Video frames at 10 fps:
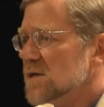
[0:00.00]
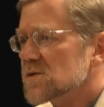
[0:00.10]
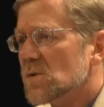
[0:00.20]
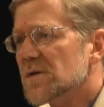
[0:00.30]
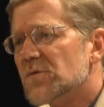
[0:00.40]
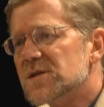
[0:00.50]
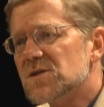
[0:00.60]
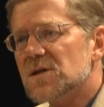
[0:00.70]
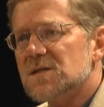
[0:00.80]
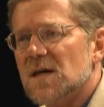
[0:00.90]
So what if we
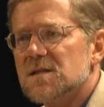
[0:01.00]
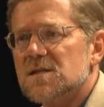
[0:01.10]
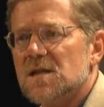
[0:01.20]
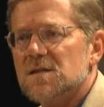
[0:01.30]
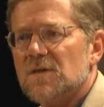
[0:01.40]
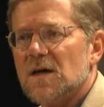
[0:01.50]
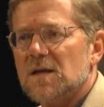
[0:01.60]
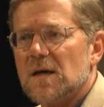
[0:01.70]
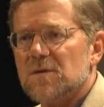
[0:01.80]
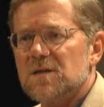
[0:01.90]
took 10 cents of
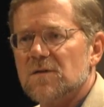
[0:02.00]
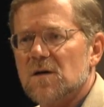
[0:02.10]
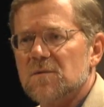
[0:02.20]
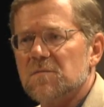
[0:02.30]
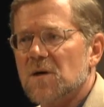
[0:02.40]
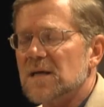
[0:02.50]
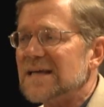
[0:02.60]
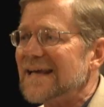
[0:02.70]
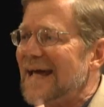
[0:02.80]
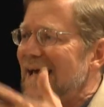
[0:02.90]
economic development money
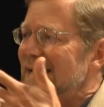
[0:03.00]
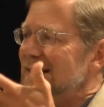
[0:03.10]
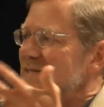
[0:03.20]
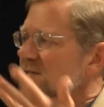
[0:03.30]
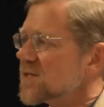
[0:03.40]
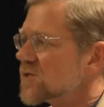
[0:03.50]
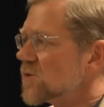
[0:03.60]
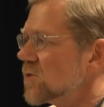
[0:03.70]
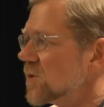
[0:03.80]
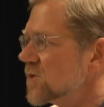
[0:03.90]
and added it to the
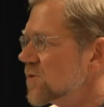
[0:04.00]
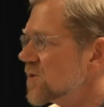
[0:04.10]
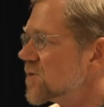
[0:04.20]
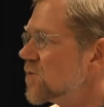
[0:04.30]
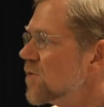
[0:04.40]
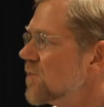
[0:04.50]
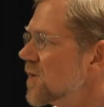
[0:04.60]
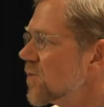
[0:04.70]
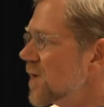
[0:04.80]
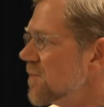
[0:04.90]
school to a school
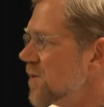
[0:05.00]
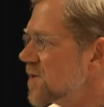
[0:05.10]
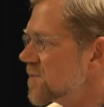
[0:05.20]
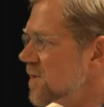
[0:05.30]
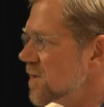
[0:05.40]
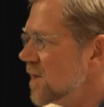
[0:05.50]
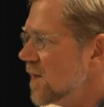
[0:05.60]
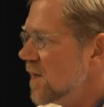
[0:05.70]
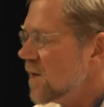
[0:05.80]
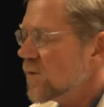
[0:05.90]
meal reimbursement
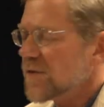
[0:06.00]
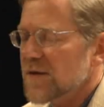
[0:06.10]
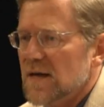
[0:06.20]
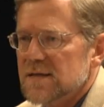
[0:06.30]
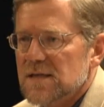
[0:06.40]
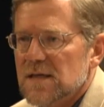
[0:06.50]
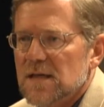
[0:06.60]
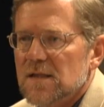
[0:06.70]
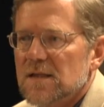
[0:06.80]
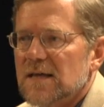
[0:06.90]
with the
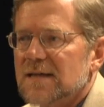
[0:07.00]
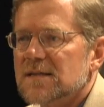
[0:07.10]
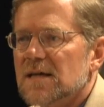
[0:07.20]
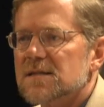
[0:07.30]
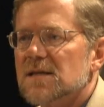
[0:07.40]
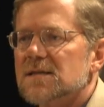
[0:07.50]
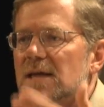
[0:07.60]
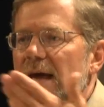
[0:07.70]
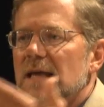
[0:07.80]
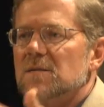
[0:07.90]
idea that that 10 cents
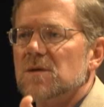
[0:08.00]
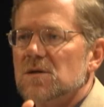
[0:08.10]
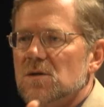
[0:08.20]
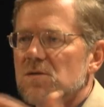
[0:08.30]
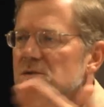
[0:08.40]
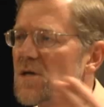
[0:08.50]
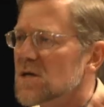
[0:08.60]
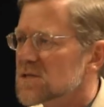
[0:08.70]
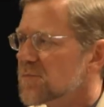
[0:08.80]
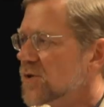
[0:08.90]
had to be used
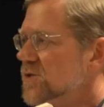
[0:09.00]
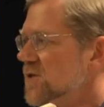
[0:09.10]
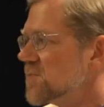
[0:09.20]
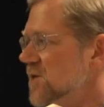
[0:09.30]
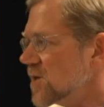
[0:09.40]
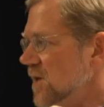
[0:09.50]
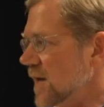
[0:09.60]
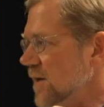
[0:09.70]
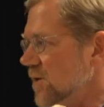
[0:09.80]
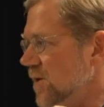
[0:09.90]
to purchase Michigan
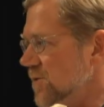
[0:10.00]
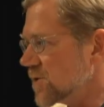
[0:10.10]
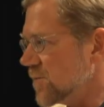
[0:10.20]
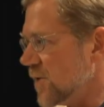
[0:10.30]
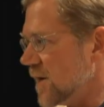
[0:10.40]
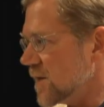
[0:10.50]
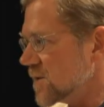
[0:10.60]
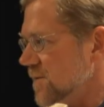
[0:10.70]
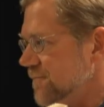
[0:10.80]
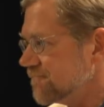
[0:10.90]
agricultural
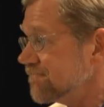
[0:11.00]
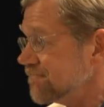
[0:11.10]
product